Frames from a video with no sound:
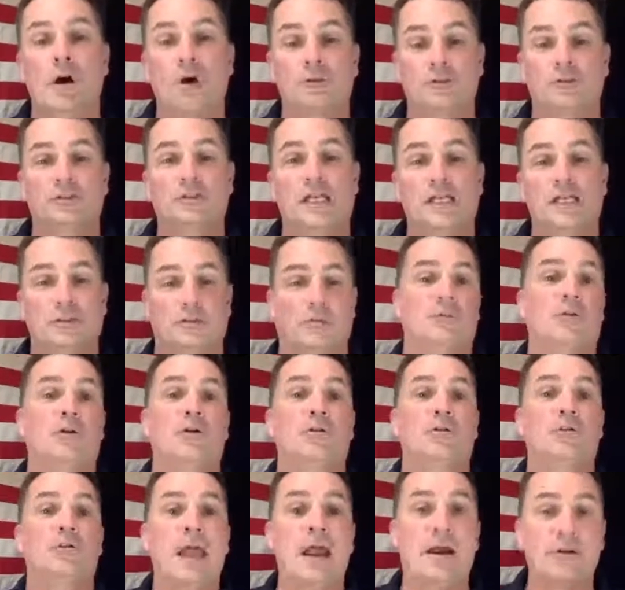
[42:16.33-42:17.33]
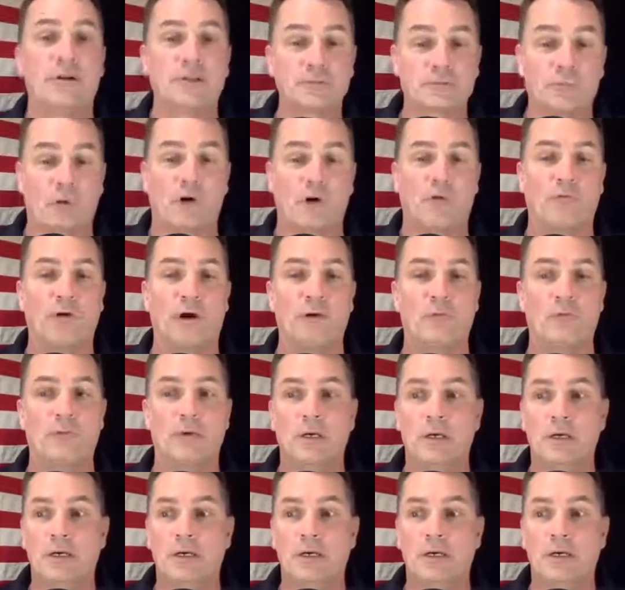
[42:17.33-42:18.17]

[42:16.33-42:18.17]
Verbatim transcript: 06 when you're there, it's more of a